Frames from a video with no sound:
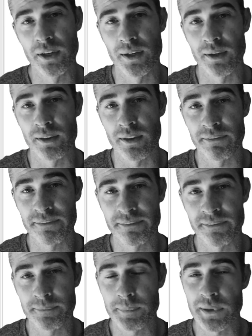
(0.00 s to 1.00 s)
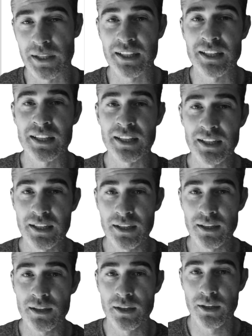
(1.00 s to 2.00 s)
the
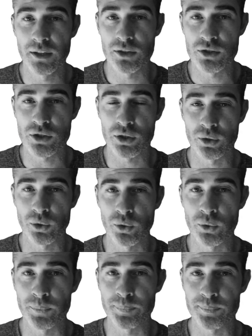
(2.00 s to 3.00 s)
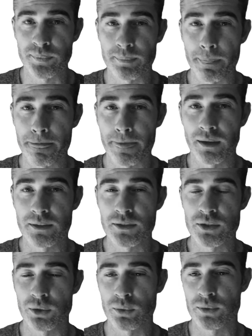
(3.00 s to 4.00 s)
key to
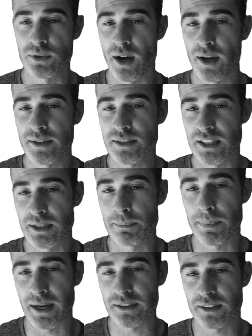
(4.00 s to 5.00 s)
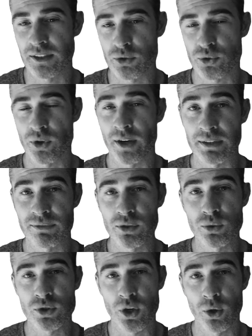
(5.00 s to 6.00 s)
not impacting your drawing if you
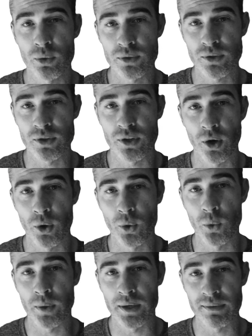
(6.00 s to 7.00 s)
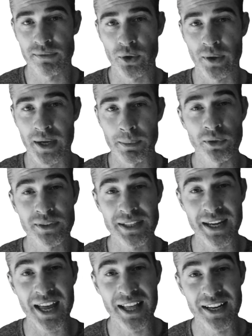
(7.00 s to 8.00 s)
don't know if you're able to
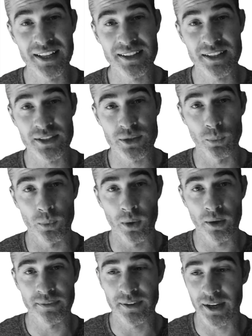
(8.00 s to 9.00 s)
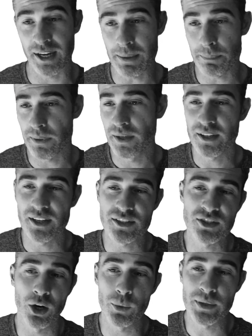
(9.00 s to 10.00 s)
edit this wall type is
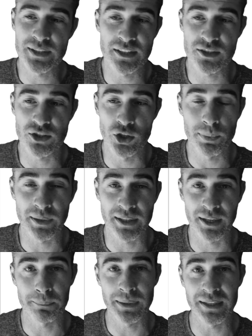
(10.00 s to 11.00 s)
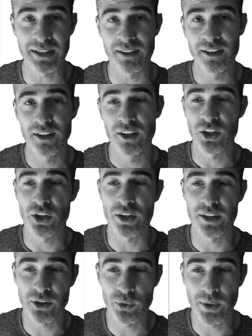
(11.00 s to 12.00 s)
to always hit duplicate, meaning you're
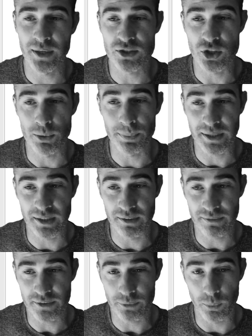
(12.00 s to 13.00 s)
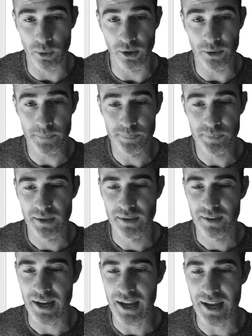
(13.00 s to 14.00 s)
going to create a duplicate of this wall.
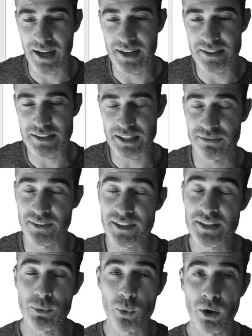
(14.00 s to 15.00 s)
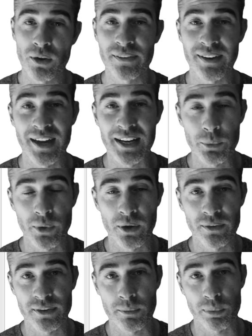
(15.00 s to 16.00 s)
And if this wall is anywhere
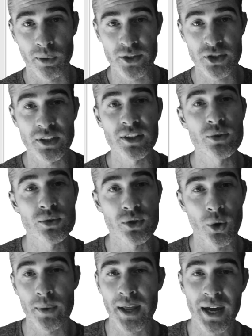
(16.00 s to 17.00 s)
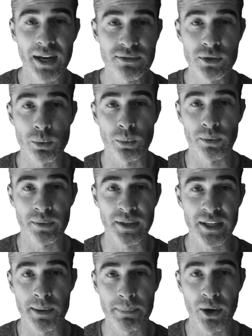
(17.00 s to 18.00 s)
else in the project, you don't have to
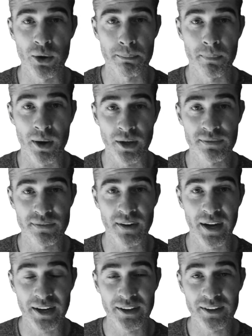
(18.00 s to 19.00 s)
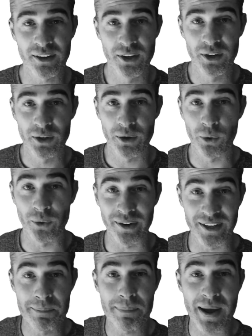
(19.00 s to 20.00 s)
worry about modifying or
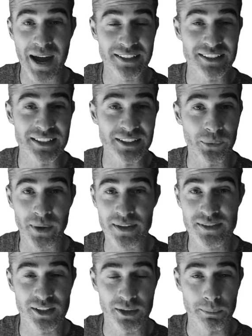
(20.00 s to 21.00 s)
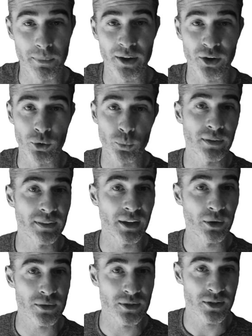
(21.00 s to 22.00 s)
impacting the rest of the model
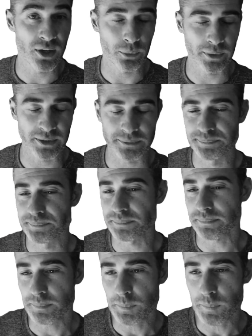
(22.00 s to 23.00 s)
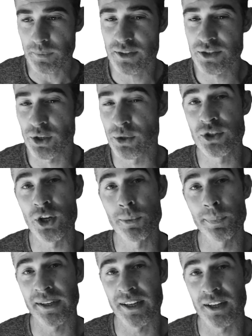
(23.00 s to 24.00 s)
without knowing. So
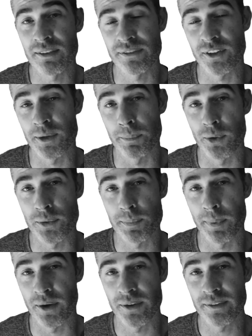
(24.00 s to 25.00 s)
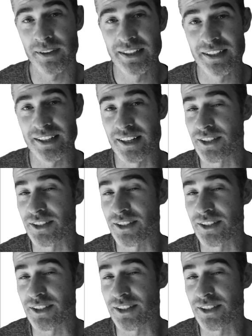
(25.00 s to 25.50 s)
duplicate, for the most part, is